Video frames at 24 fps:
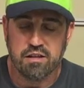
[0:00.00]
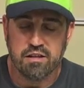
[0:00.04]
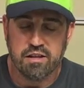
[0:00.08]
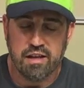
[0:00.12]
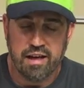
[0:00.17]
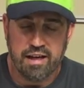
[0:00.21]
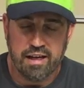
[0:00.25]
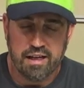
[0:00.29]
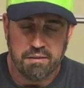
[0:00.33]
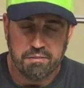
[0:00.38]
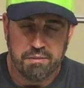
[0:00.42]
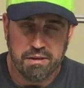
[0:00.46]

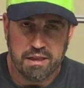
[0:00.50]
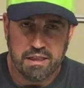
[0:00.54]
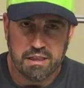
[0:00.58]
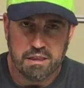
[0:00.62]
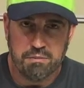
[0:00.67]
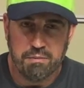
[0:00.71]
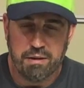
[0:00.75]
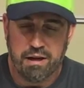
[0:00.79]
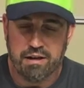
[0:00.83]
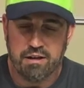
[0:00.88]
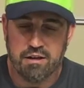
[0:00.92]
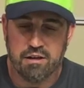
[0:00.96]
and they'd be
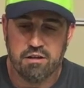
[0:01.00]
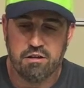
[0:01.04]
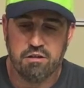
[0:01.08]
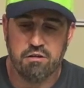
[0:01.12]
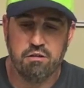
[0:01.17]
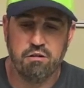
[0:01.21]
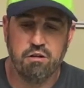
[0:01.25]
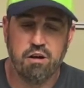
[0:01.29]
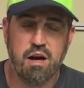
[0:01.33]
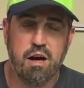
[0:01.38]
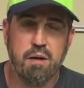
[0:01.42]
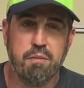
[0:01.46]
expected
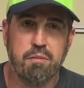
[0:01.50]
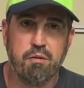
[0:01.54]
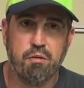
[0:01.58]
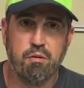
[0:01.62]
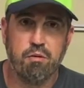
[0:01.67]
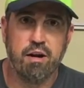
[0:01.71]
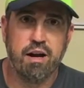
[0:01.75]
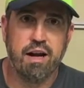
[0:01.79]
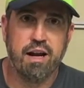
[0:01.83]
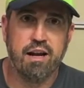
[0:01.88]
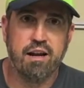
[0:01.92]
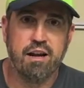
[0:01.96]
to
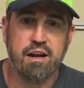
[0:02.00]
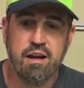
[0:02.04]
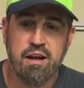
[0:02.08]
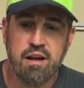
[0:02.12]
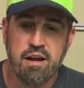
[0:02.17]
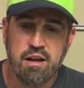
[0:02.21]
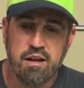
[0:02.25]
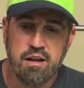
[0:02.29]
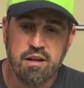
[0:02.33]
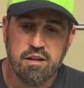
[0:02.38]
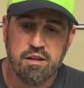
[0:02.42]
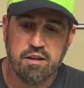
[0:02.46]
upgrade
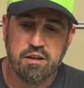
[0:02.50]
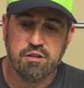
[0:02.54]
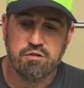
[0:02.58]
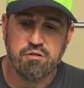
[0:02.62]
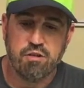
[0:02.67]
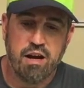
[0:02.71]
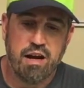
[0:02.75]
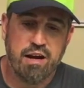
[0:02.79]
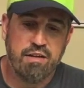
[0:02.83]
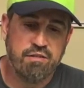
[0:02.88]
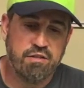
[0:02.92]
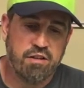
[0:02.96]
the
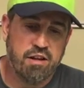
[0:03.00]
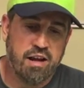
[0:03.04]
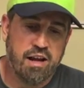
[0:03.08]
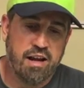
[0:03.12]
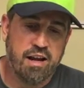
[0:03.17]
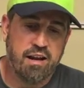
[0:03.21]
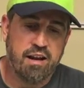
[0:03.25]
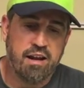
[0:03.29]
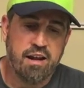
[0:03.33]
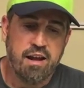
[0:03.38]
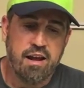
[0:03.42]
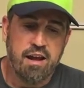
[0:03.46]

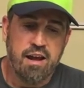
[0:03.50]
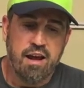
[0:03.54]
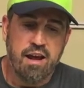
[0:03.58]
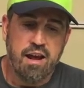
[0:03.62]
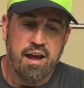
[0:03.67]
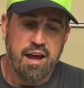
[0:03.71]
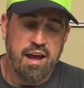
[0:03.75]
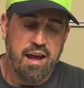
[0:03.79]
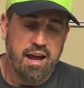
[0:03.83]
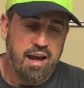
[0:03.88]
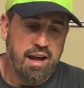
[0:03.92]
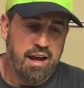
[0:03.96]
driveline
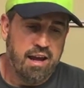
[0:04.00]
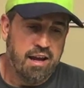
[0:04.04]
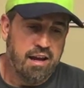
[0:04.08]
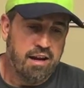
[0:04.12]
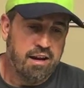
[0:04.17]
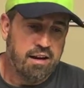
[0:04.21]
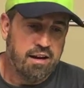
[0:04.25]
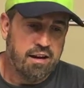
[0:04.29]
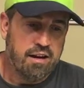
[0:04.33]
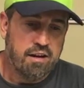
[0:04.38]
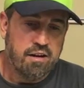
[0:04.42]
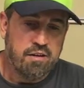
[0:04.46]

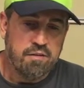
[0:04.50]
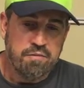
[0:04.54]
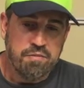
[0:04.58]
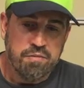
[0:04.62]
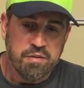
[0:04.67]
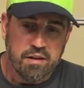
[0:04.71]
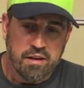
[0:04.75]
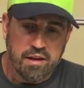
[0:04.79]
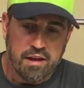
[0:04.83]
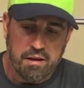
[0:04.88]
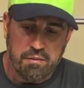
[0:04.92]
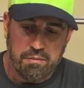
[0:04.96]
and
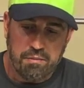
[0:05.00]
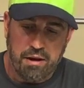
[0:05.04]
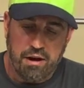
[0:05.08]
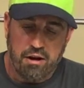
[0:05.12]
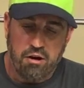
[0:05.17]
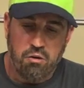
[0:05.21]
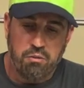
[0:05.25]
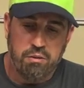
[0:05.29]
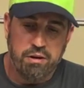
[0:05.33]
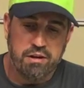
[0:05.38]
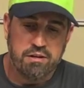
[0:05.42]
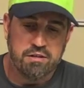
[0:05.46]
get
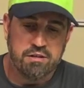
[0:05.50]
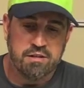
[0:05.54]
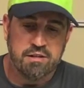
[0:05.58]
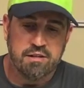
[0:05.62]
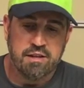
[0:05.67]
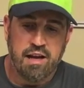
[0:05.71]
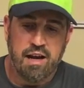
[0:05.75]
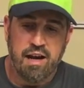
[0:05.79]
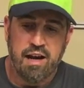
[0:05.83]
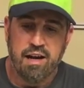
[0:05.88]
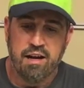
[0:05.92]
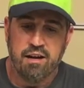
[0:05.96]
better wheels and
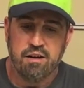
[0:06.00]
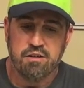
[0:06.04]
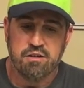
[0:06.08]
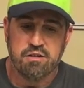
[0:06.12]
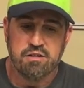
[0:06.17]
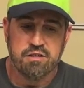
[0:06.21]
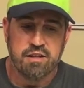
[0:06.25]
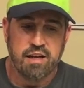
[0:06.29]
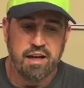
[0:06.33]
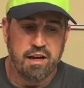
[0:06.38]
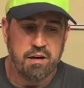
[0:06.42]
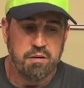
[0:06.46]

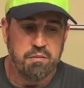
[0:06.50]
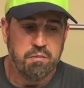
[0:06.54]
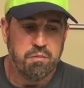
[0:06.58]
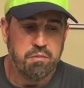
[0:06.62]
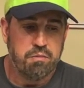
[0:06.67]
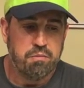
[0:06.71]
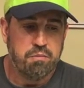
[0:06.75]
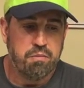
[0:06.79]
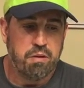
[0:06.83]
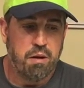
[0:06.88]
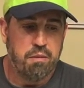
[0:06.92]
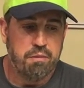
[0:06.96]
tires and
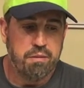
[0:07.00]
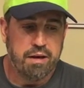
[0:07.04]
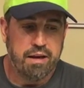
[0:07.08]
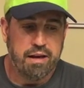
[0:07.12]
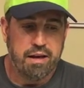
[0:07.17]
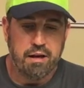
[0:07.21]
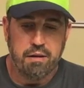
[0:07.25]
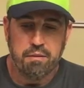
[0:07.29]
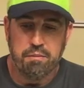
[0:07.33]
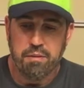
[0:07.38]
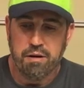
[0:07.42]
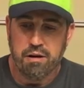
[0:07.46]
probably
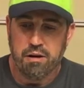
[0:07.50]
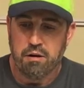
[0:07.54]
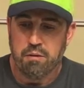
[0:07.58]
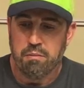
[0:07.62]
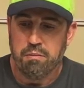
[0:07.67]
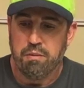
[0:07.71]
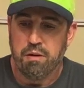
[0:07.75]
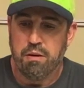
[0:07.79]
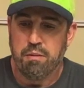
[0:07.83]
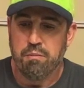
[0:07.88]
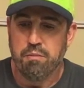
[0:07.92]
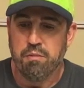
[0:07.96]
get a bigger
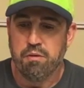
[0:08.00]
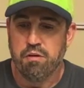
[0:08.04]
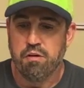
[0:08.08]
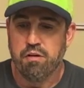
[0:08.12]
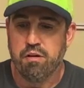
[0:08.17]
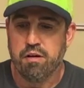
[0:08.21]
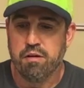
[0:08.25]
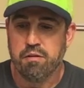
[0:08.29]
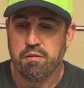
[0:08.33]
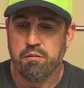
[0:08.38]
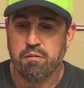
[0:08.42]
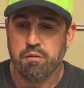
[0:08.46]

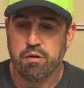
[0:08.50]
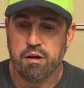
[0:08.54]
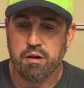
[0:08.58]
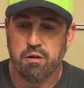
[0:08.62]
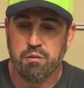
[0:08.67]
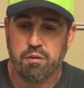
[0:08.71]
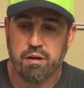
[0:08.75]
bumper, and you'd